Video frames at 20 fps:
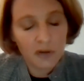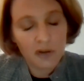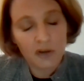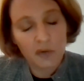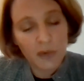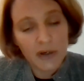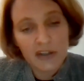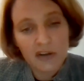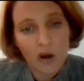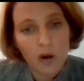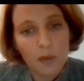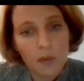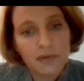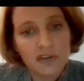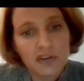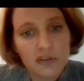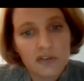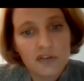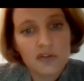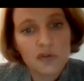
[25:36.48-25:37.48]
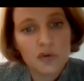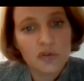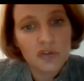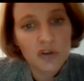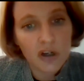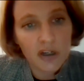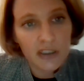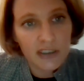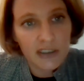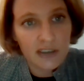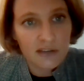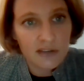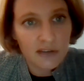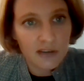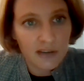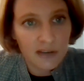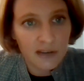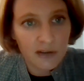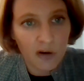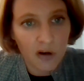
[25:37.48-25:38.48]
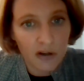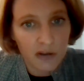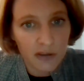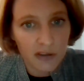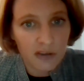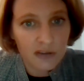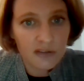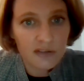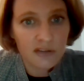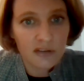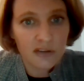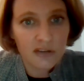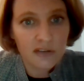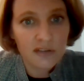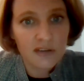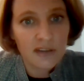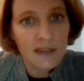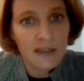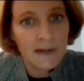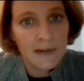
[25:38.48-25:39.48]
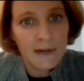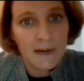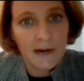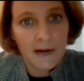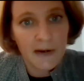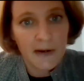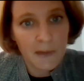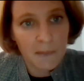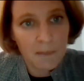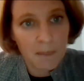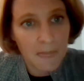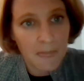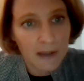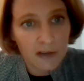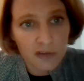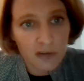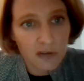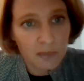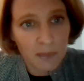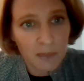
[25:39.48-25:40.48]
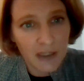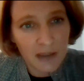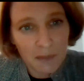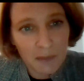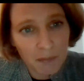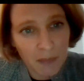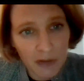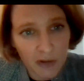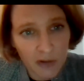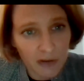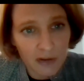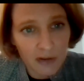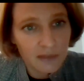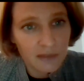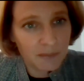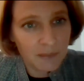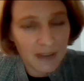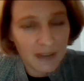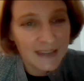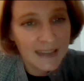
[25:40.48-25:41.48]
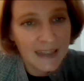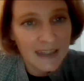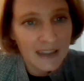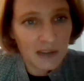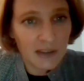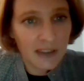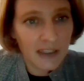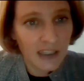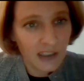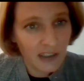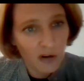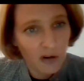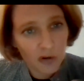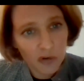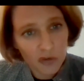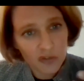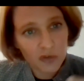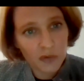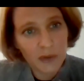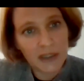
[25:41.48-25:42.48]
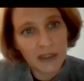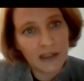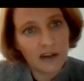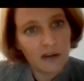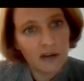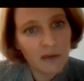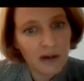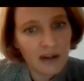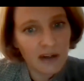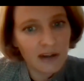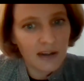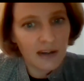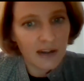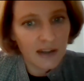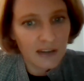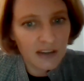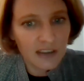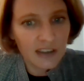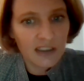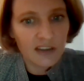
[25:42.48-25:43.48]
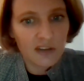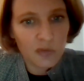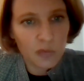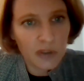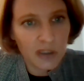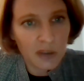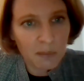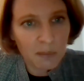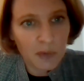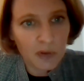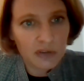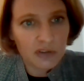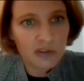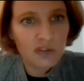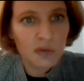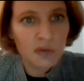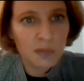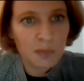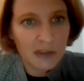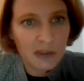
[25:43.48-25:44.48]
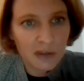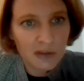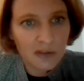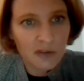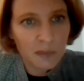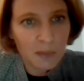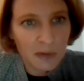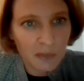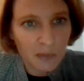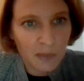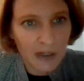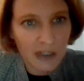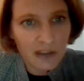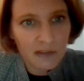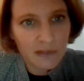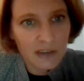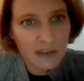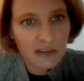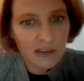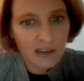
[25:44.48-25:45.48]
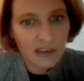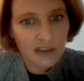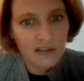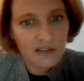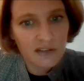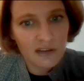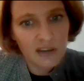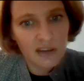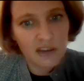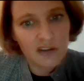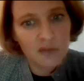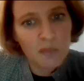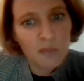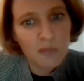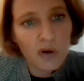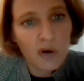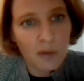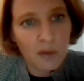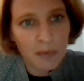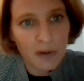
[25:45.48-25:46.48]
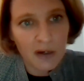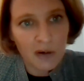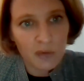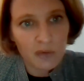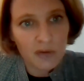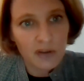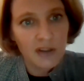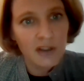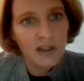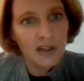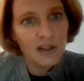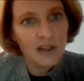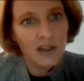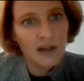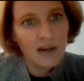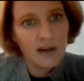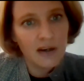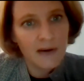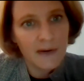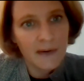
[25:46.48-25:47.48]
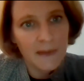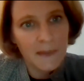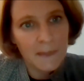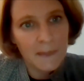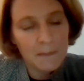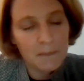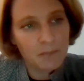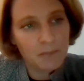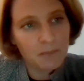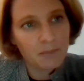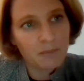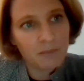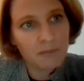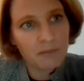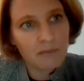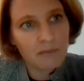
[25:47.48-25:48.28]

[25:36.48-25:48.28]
great options to target audiences. Um, but again, also here, I think it's really important to be relevant, and it's more about um,